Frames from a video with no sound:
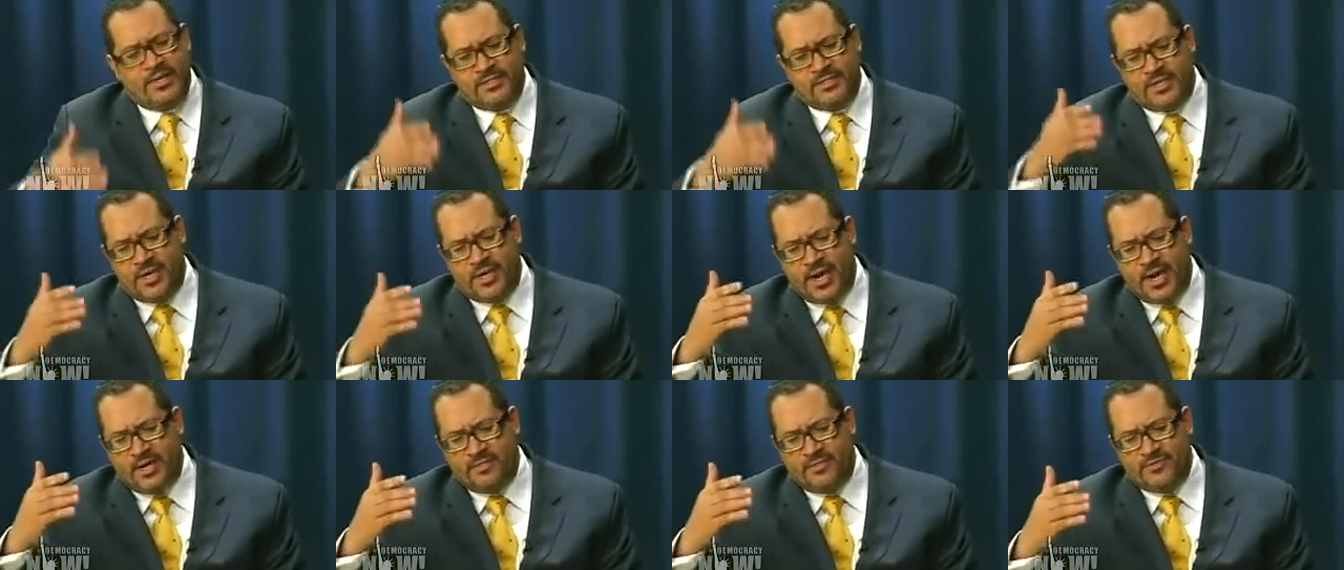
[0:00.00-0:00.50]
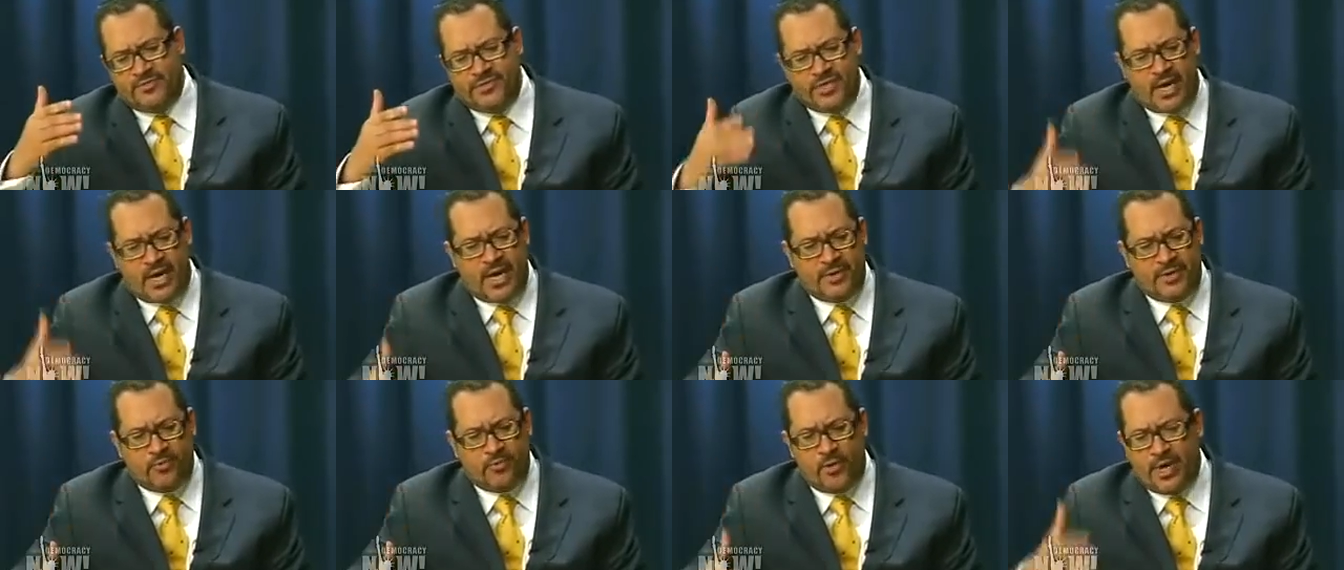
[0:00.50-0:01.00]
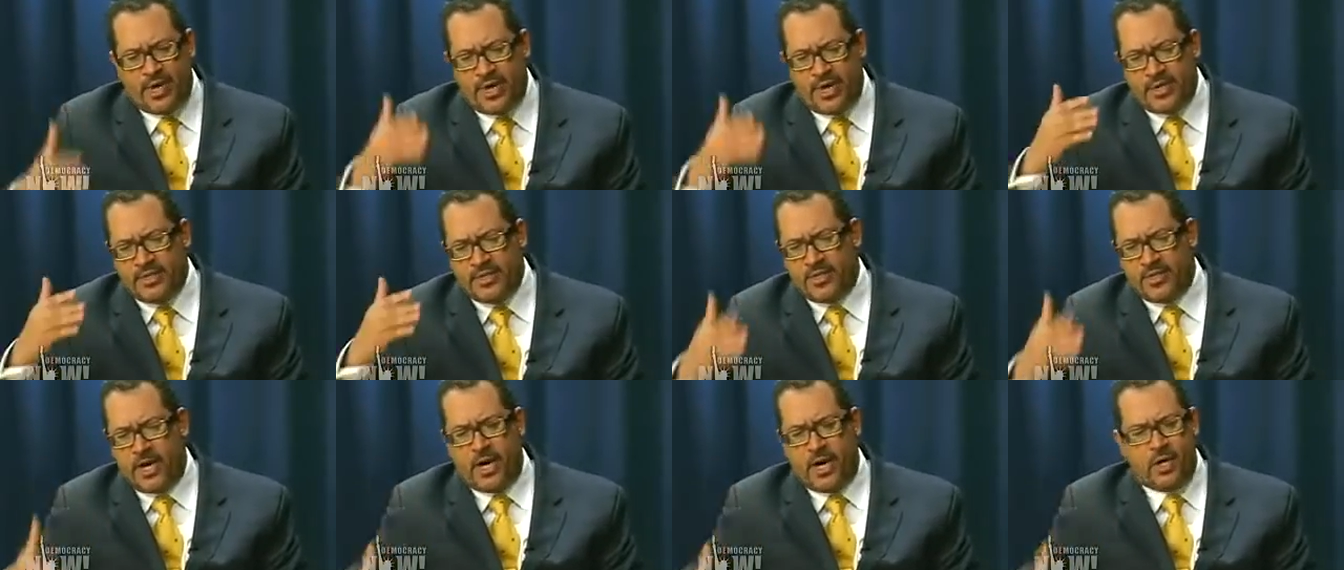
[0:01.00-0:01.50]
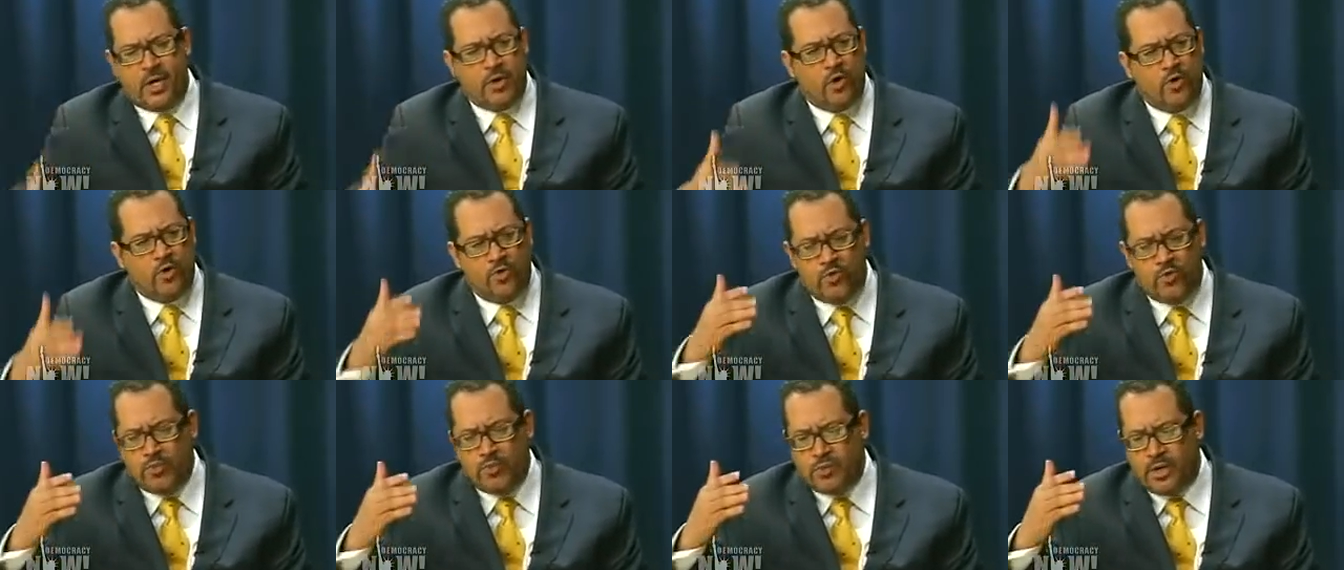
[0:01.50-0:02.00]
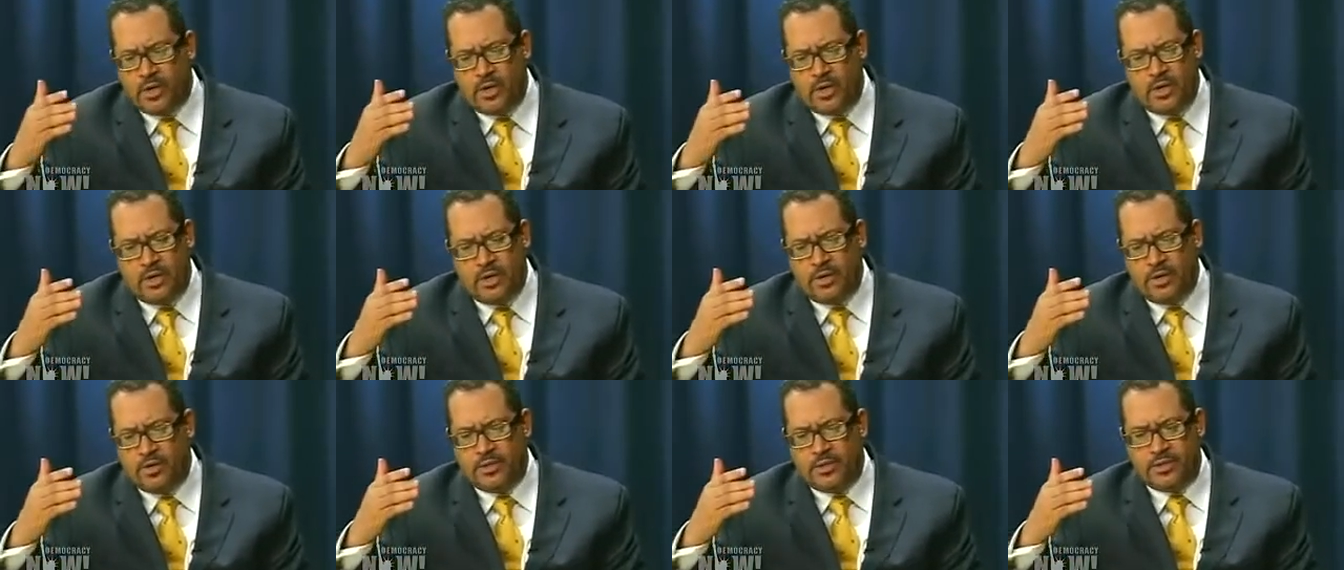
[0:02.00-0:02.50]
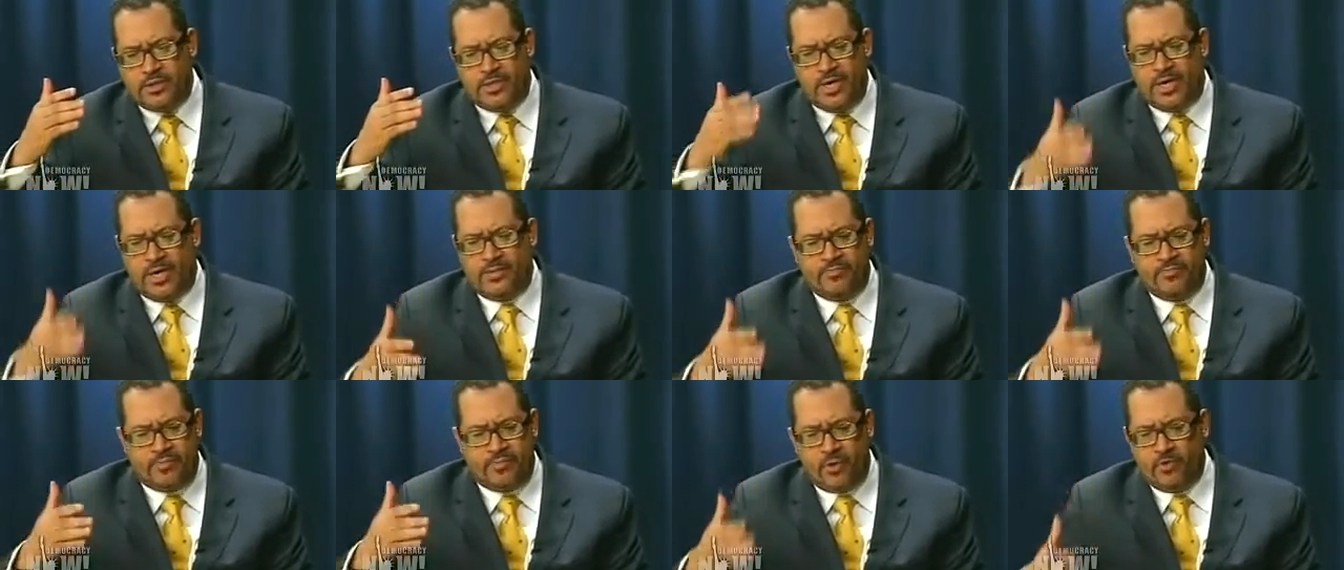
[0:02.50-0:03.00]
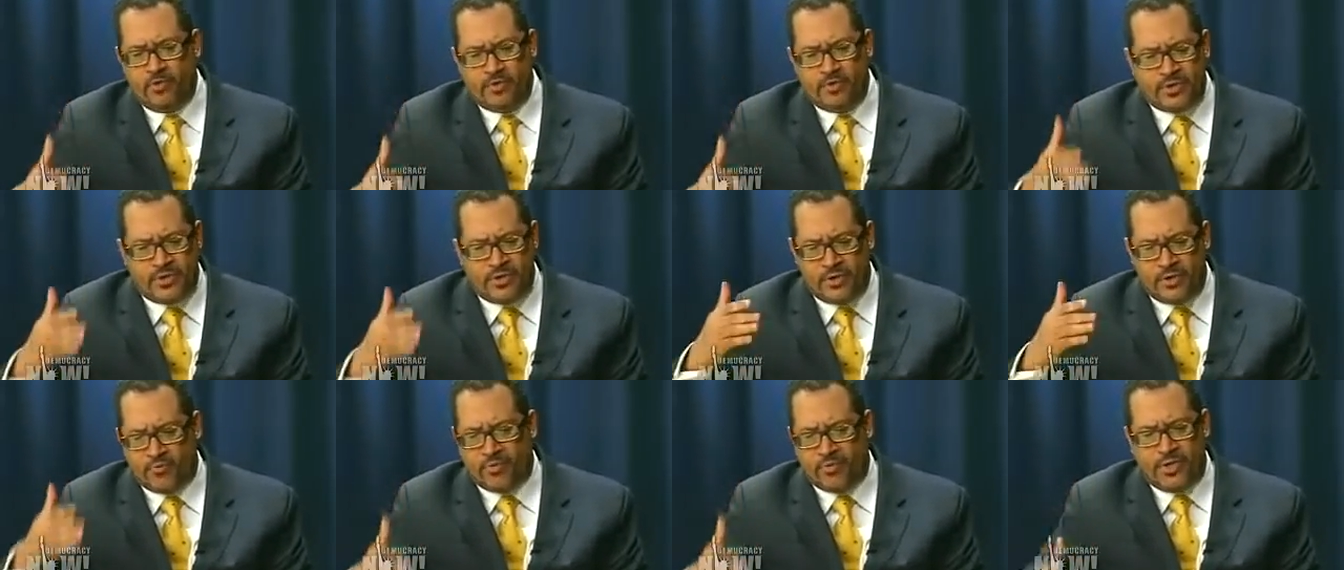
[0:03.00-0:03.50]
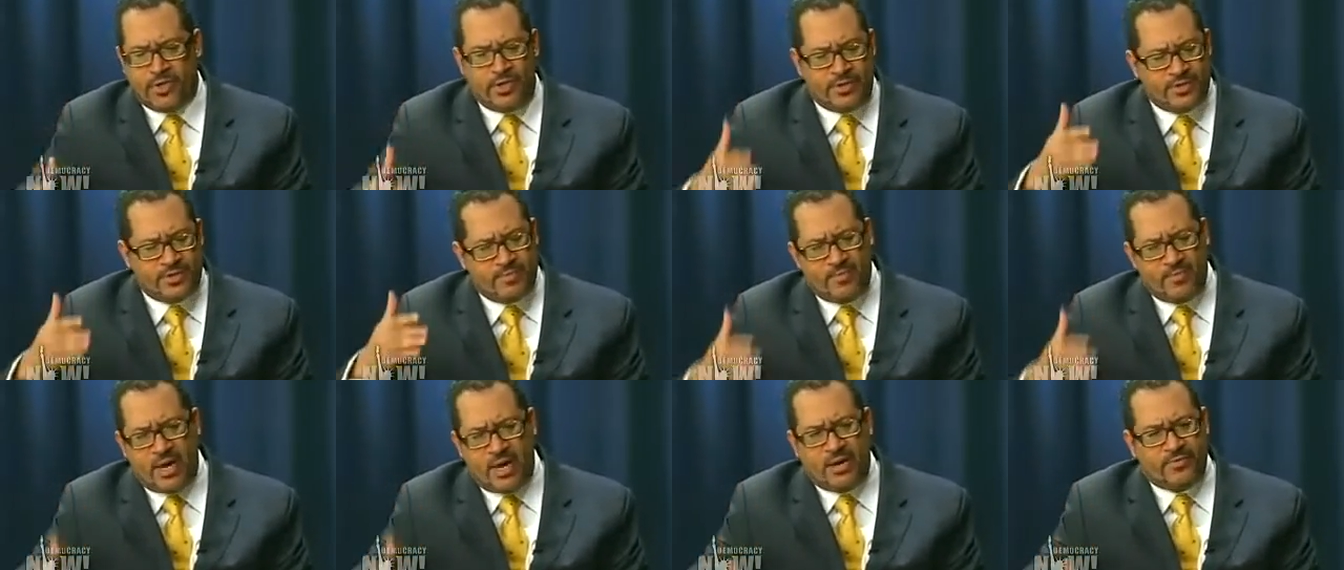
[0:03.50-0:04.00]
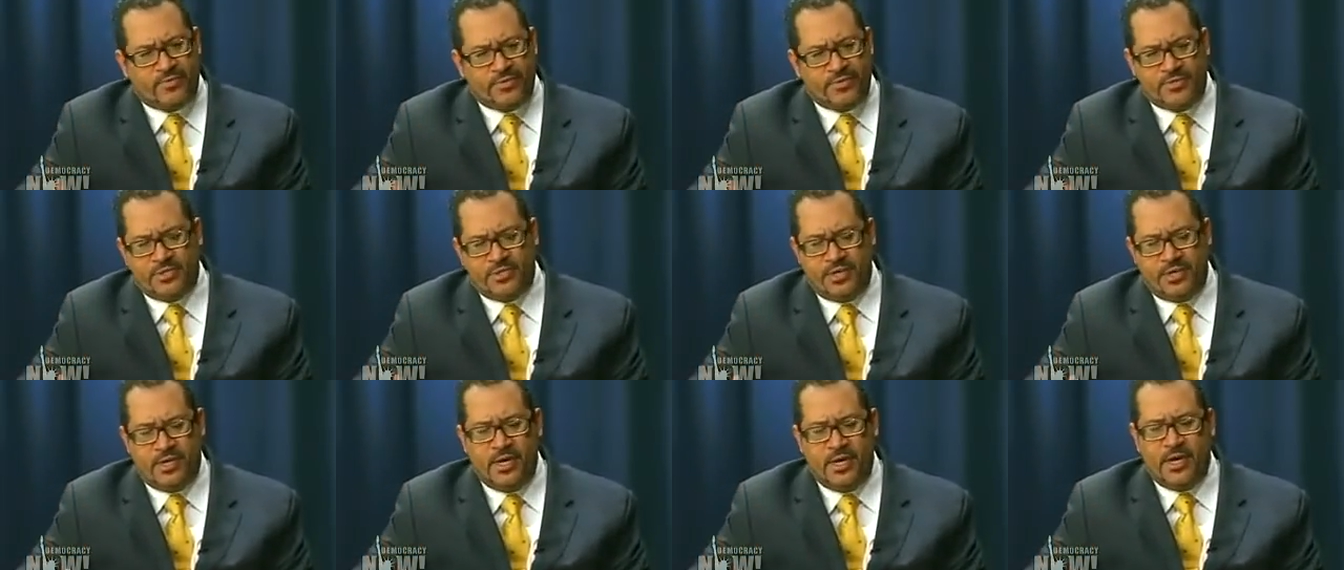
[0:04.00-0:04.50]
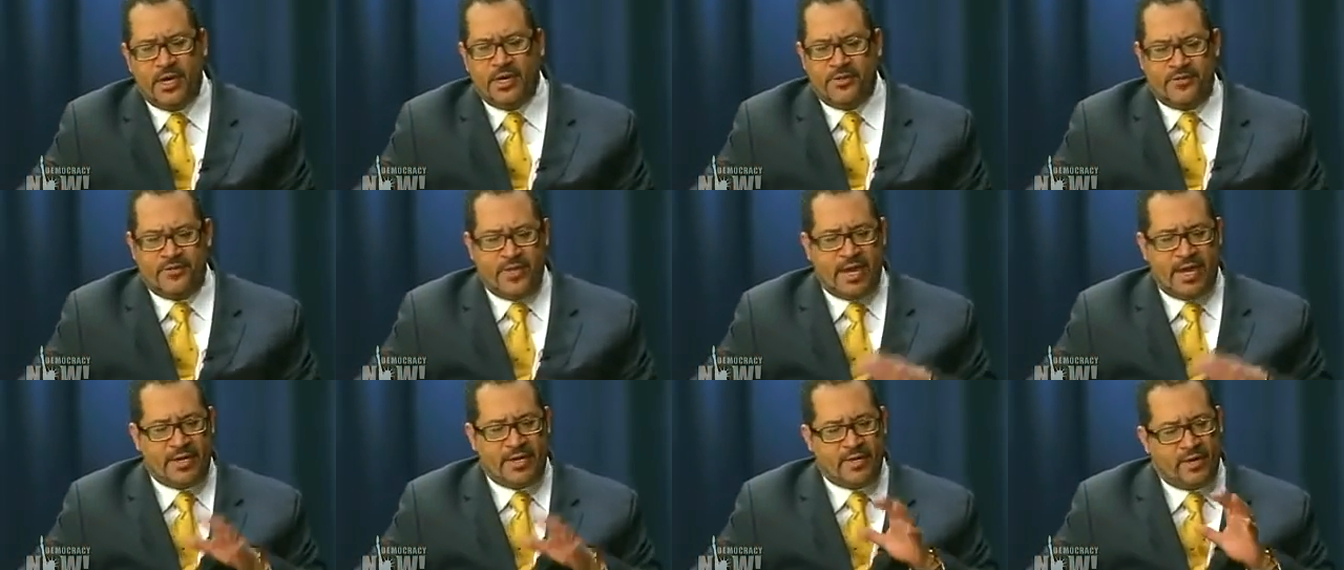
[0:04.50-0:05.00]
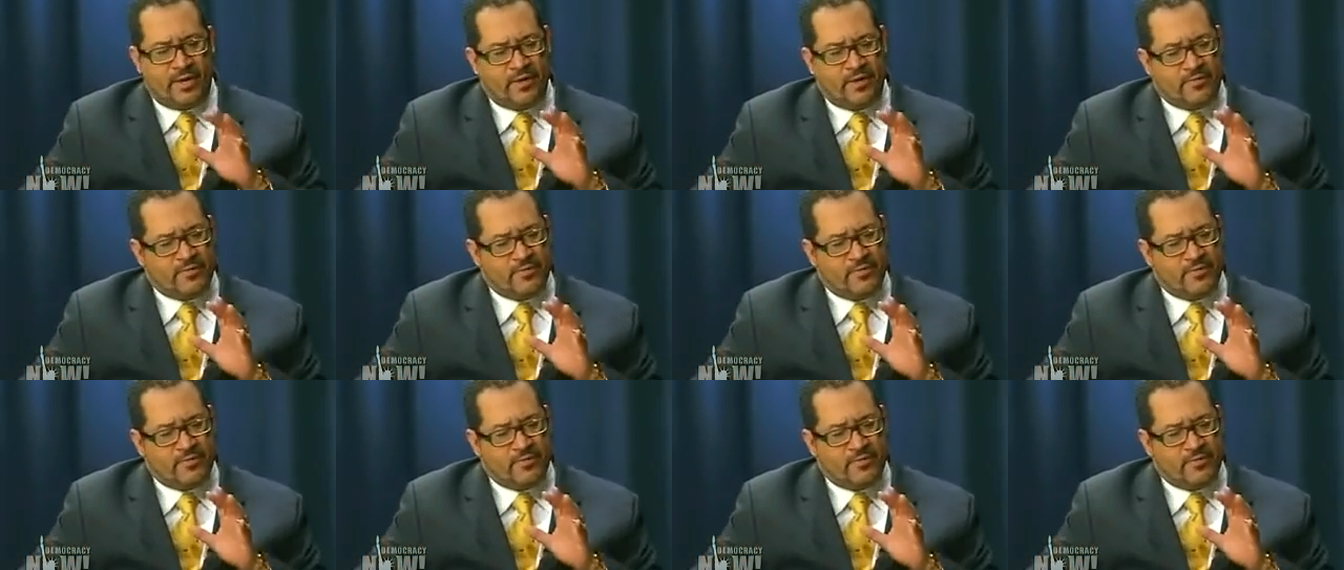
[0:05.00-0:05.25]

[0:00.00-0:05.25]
as a kind of John Wayne gung-ho gunboat guerrilla democracy that